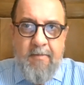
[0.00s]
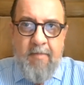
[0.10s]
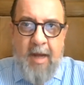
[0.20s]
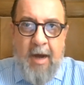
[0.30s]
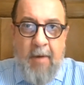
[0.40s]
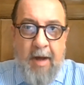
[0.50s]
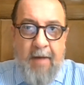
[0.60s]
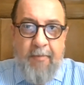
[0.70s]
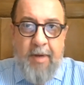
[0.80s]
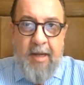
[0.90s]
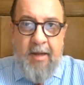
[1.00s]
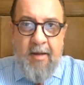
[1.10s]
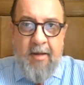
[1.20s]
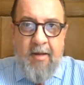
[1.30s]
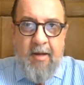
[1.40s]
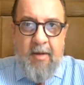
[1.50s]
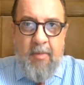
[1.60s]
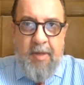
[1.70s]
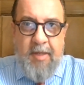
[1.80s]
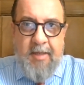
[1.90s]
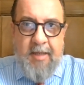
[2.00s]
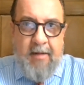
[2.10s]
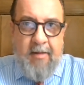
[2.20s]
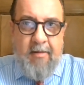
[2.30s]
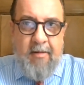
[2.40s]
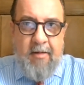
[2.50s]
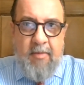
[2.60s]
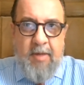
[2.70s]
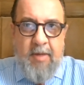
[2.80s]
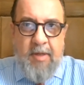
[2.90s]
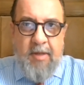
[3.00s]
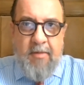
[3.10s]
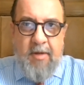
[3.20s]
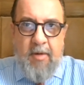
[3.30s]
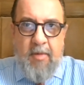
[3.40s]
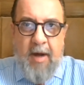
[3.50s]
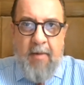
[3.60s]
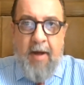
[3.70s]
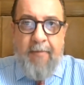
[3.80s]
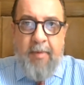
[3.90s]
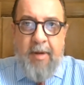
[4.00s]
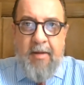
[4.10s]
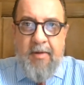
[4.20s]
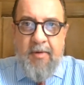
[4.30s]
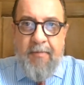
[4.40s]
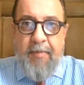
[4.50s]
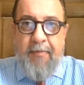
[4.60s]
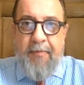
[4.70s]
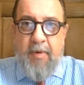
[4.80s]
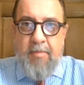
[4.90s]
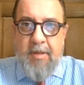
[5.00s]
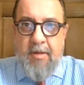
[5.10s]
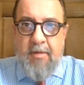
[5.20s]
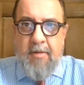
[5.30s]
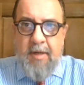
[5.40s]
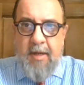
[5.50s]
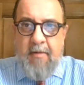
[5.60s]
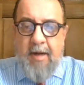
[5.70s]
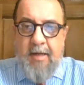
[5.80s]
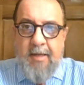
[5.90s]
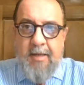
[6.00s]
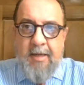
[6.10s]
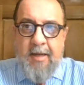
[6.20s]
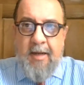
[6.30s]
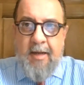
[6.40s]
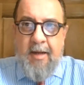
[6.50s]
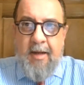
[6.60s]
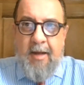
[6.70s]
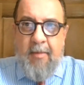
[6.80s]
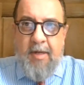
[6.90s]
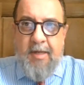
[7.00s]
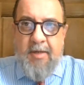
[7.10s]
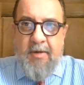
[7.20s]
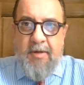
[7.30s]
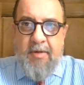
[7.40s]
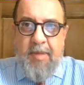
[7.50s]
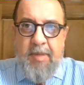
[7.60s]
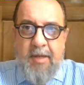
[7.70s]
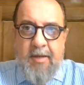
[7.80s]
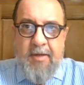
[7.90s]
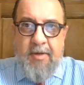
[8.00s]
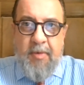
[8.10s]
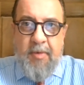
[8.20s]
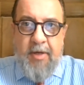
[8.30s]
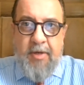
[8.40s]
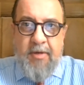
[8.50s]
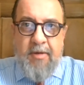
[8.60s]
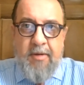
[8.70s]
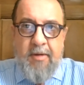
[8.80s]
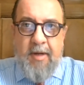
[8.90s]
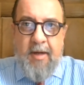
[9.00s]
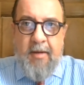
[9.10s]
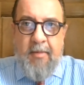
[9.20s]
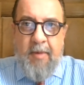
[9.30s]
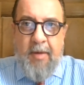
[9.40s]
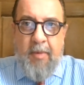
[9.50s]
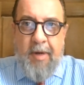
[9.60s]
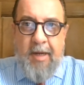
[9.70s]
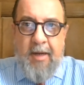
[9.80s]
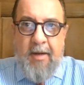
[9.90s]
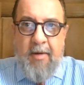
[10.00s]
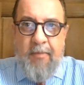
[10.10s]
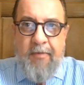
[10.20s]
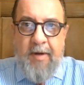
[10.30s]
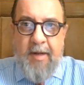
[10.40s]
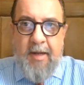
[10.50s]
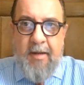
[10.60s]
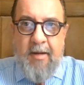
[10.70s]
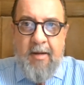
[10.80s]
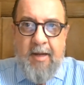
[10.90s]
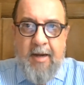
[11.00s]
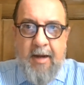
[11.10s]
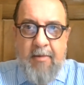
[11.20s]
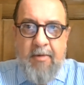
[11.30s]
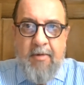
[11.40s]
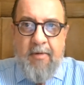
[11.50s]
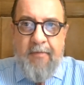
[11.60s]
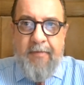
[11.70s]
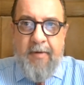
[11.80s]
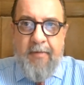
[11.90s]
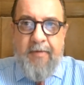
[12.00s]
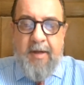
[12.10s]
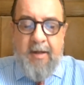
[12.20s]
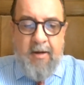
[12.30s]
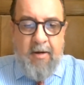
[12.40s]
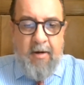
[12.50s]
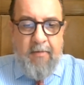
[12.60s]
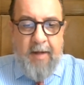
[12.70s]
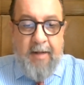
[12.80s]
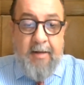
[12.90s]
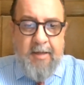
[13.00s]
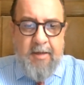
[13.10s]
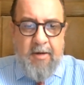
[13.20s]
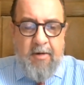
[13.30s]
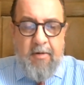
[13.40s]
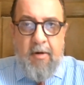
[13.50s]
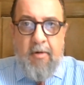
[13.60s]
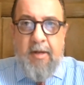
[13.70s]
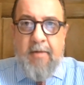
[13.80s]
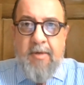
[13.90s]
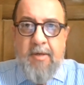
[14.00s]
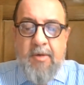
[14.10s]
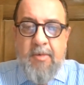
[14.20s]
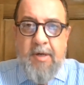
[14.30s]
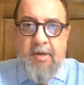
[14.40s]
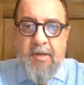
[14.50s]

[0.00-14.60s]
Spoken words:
How have we withstood, how have we sort of performed during the crisis, and what is going to be the situation when we hopefully get out of the current, at least the current lockdown situation.